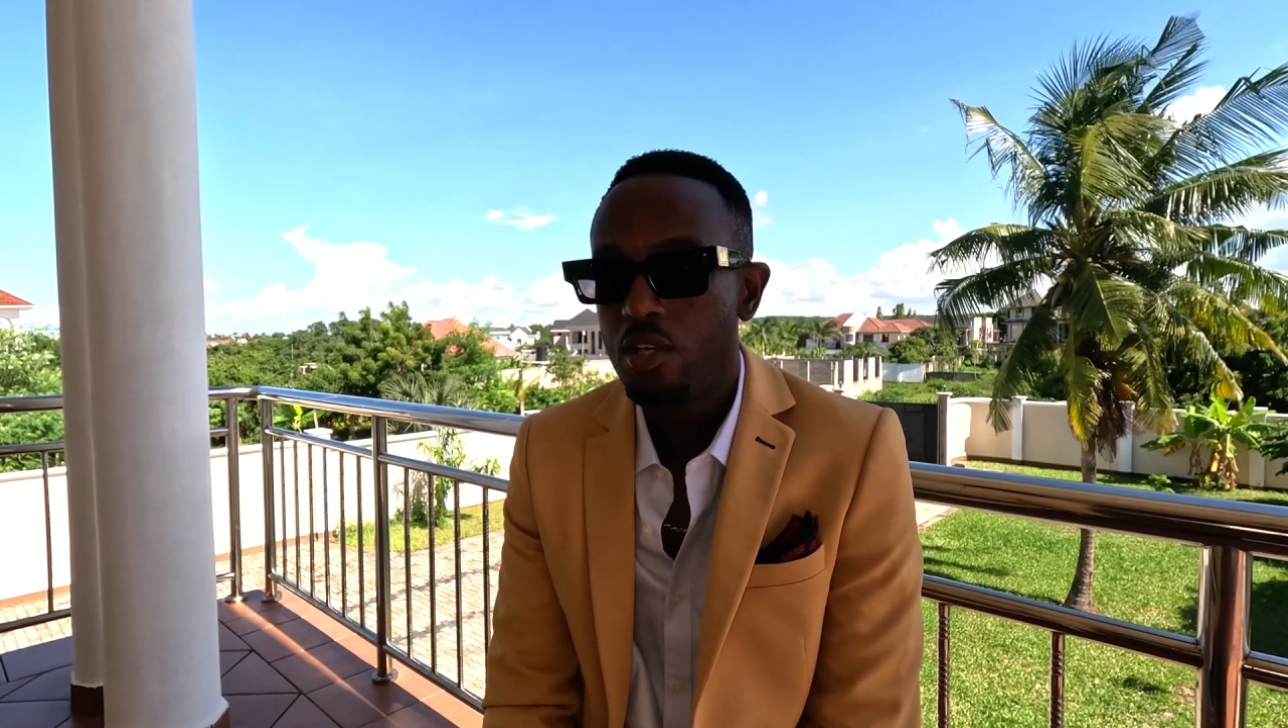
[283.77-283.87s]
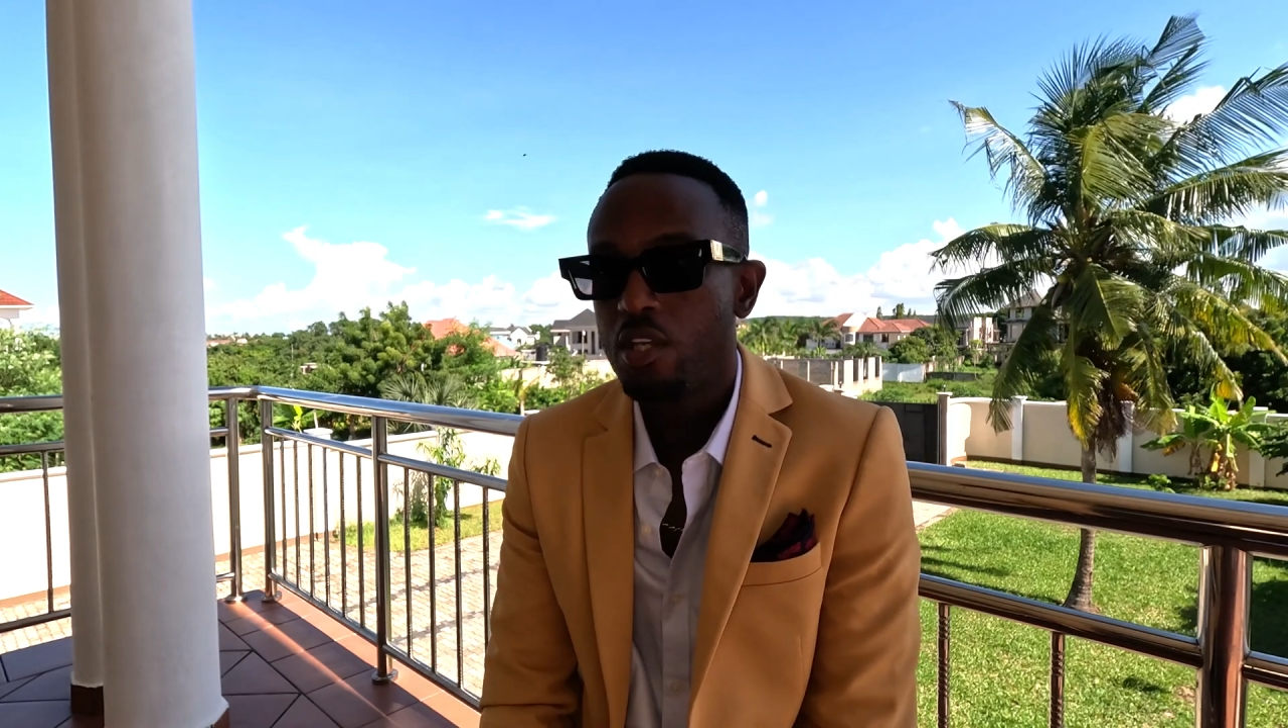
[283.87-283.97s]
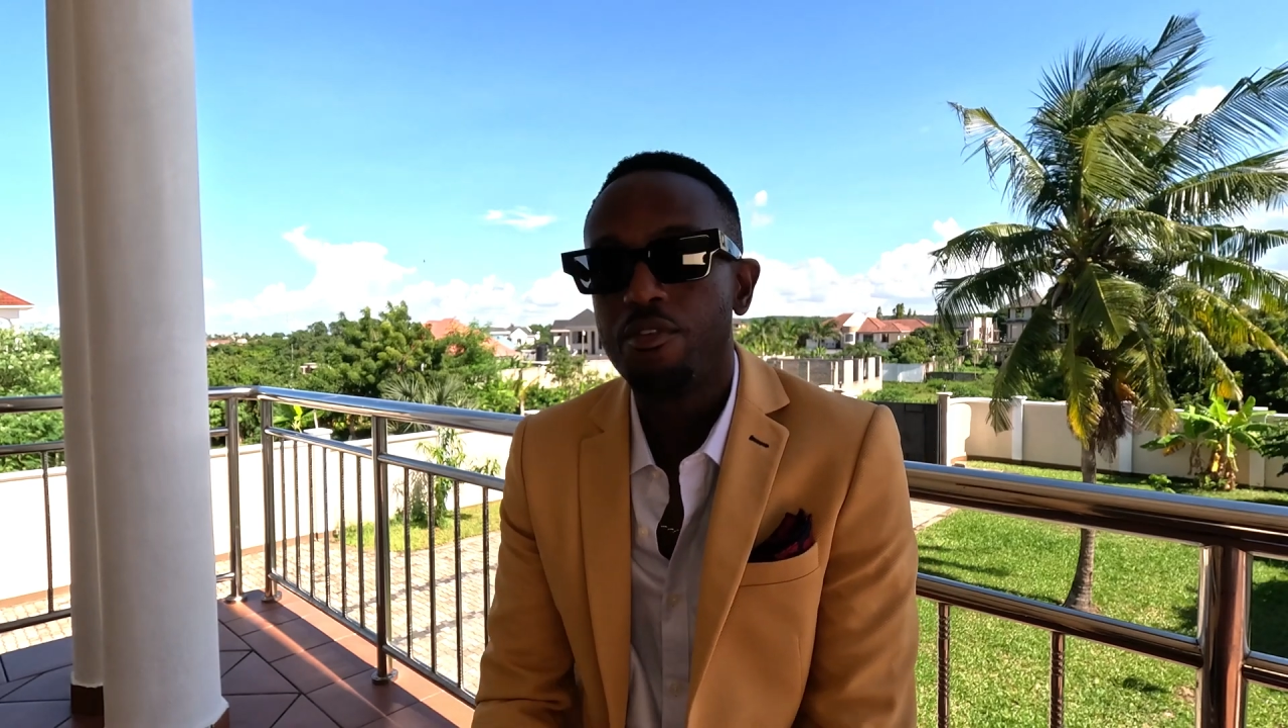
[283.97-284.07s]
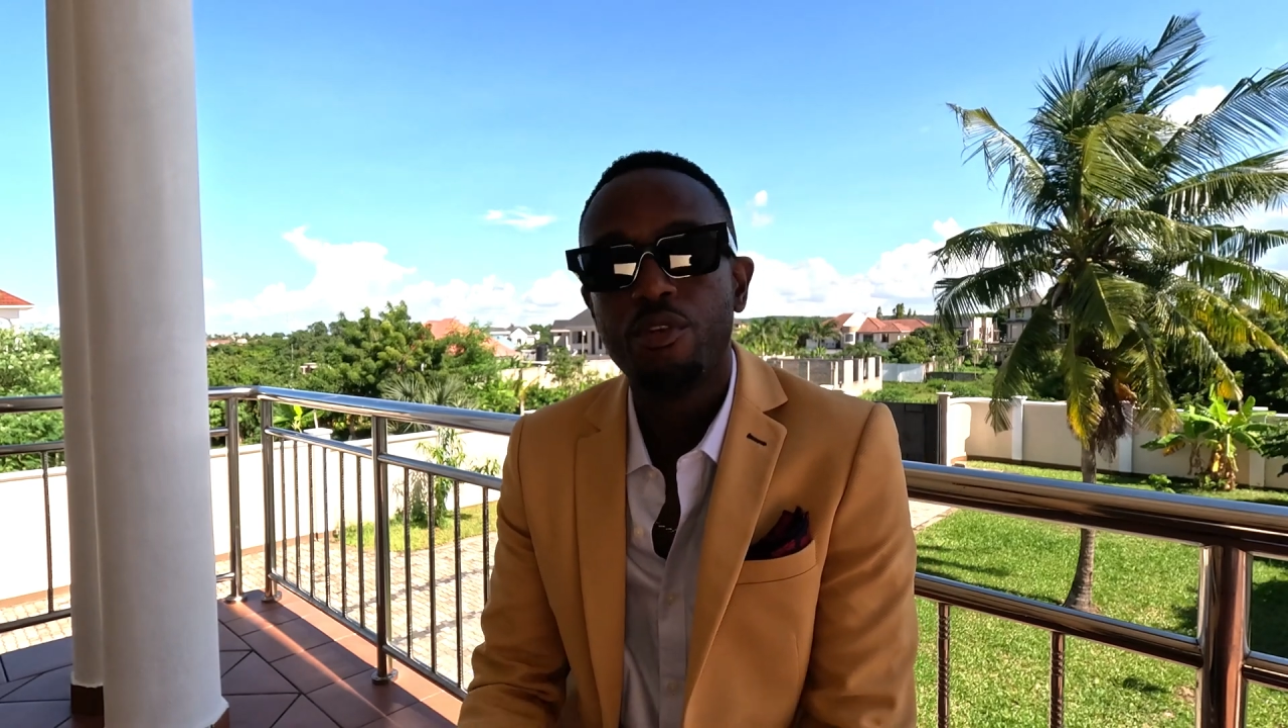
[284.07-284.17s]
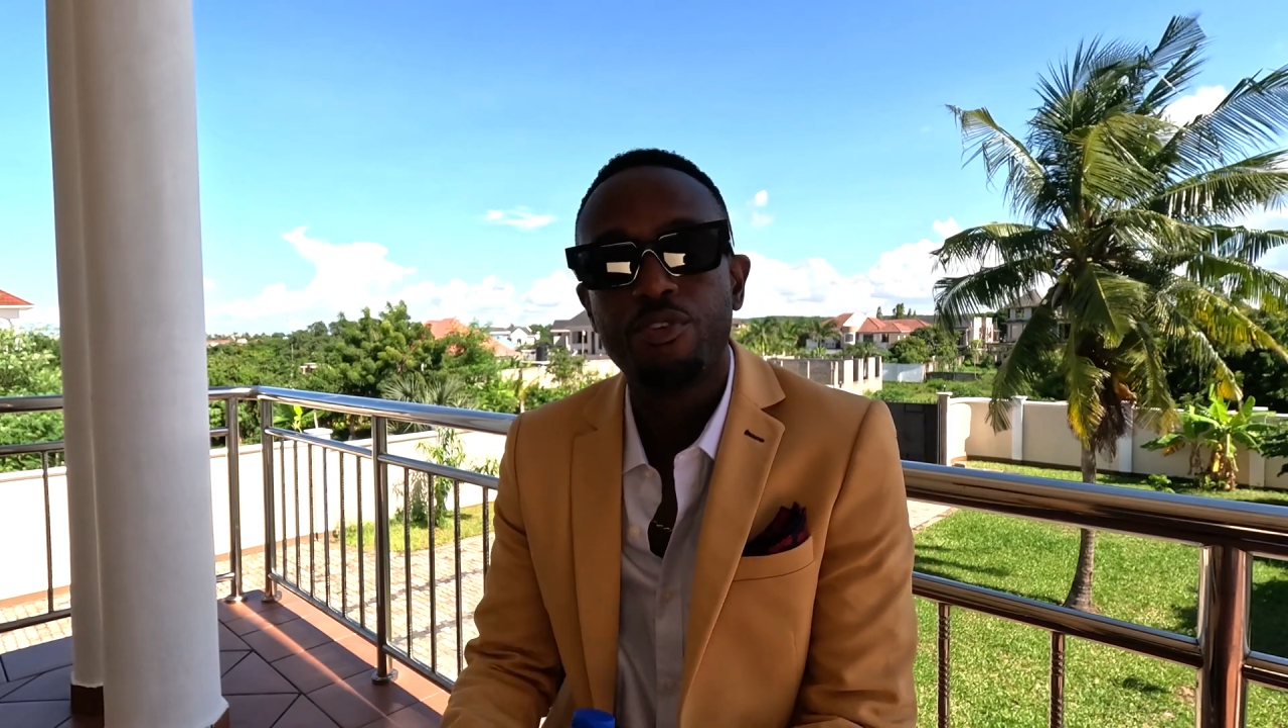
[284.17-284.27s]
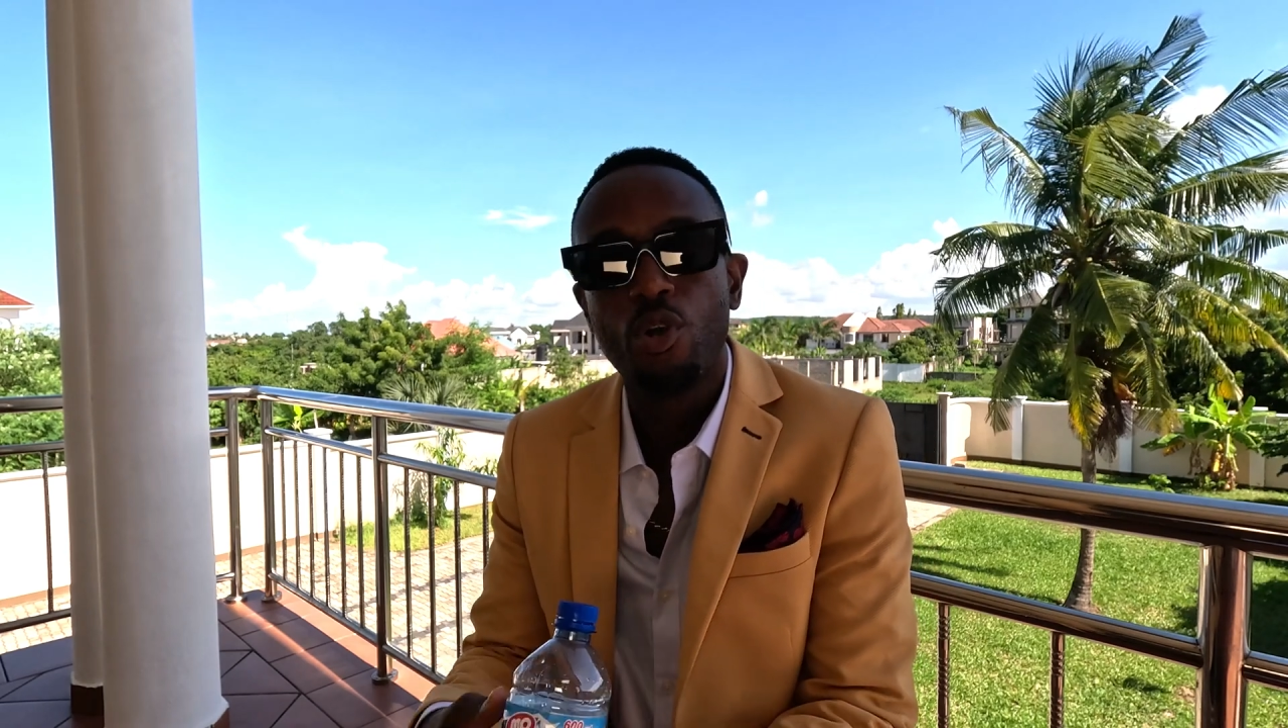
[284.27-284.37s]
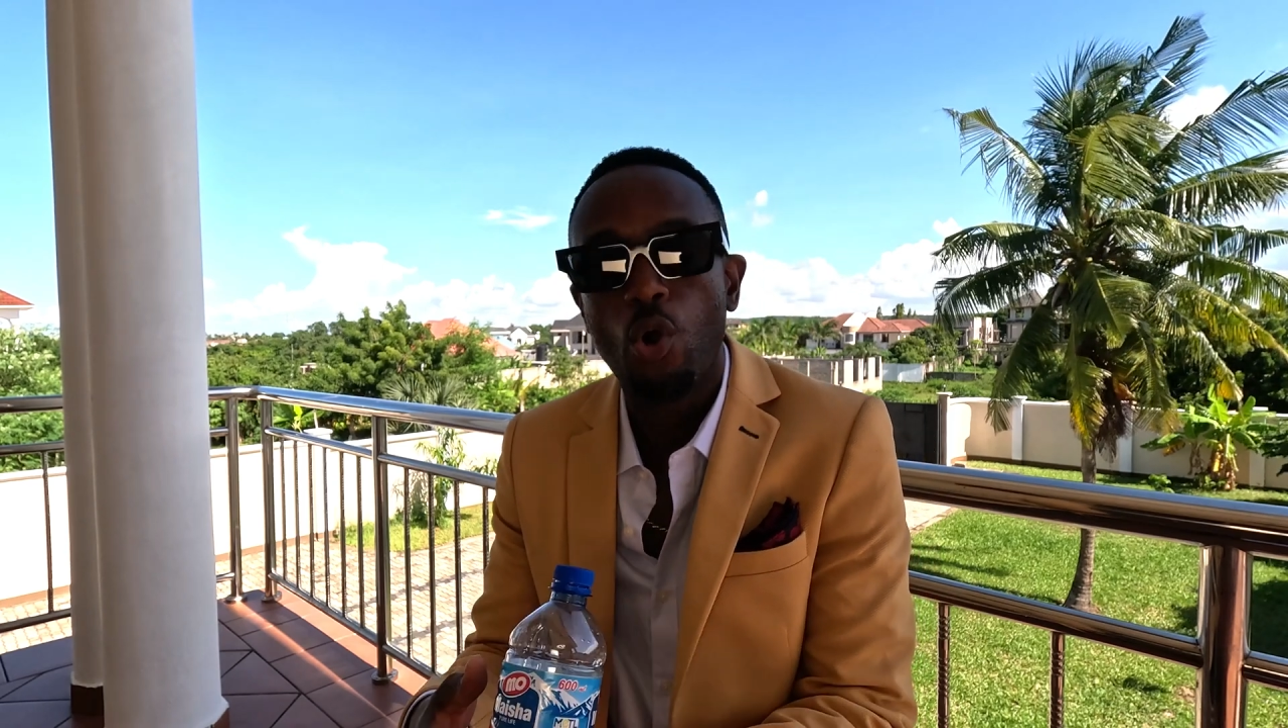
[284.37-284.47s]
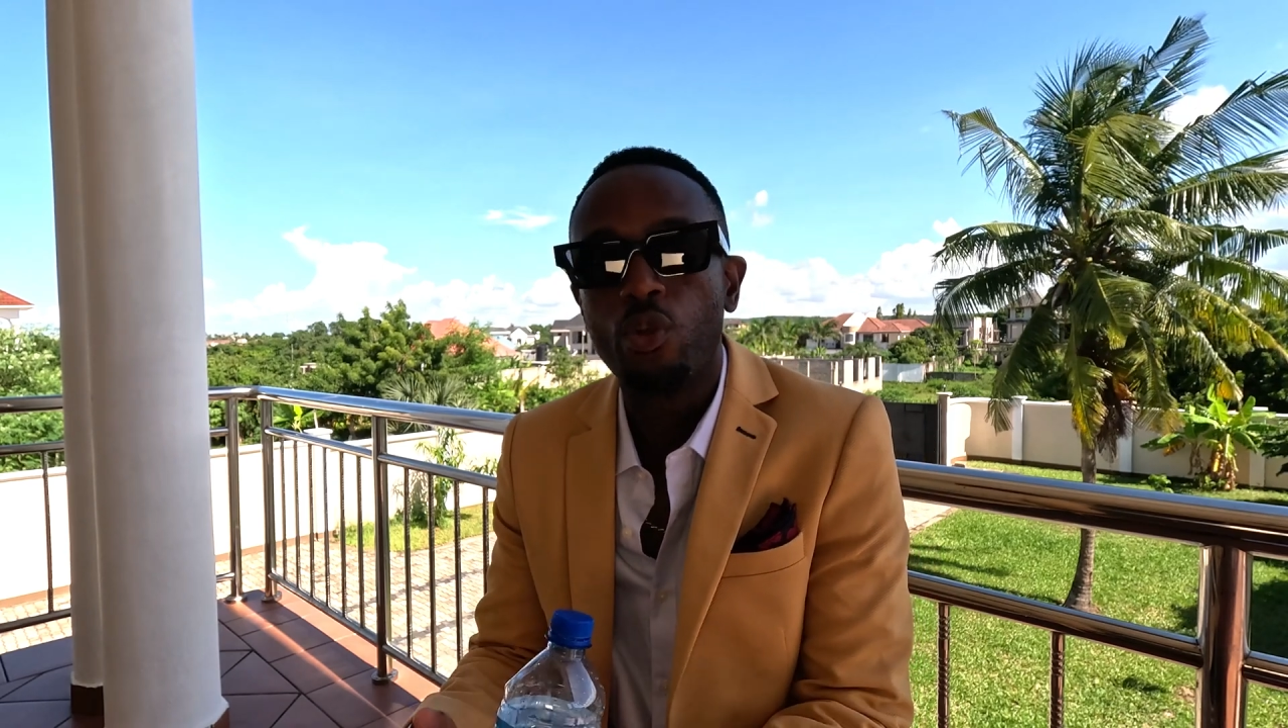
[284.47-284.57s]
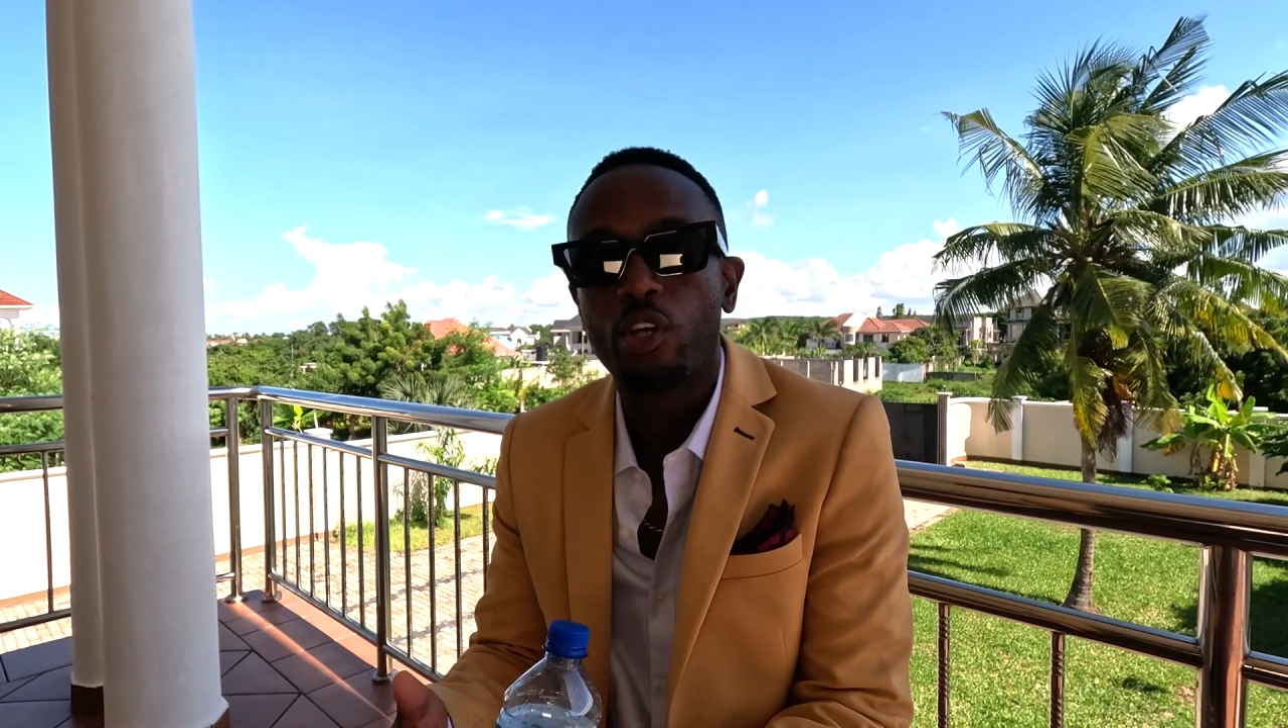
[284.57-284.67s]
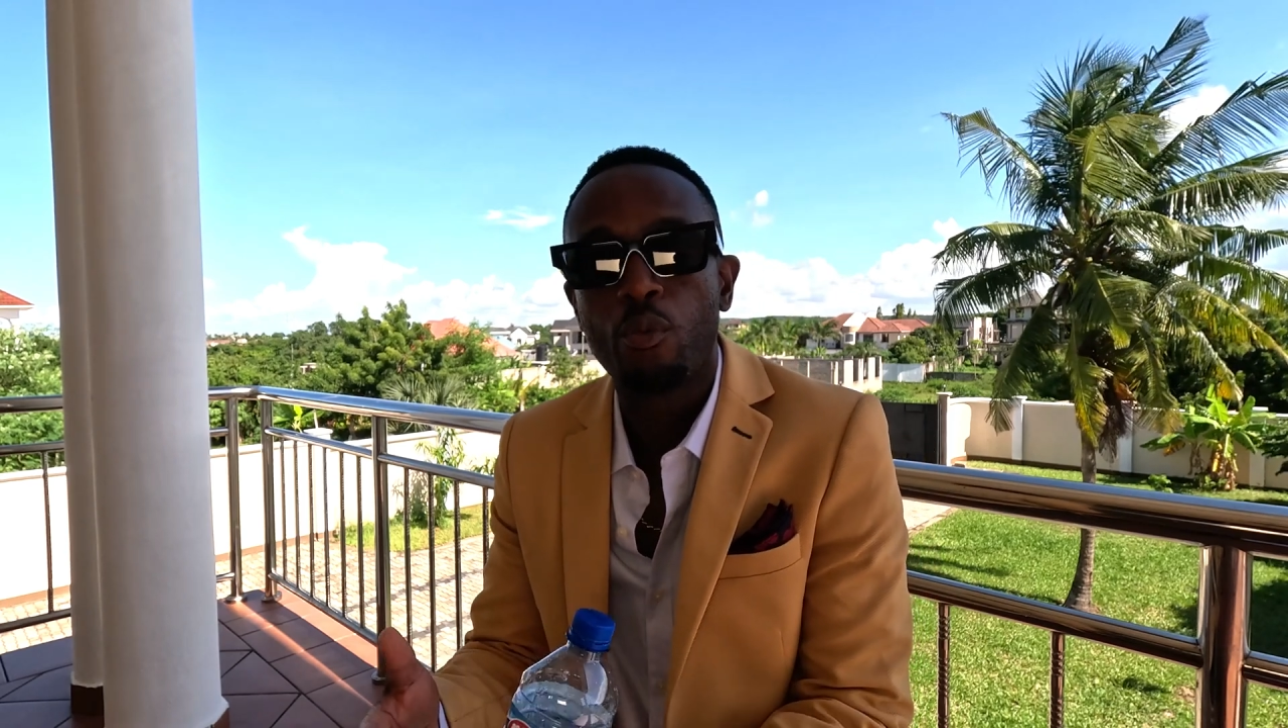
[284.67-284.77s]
Even if you own a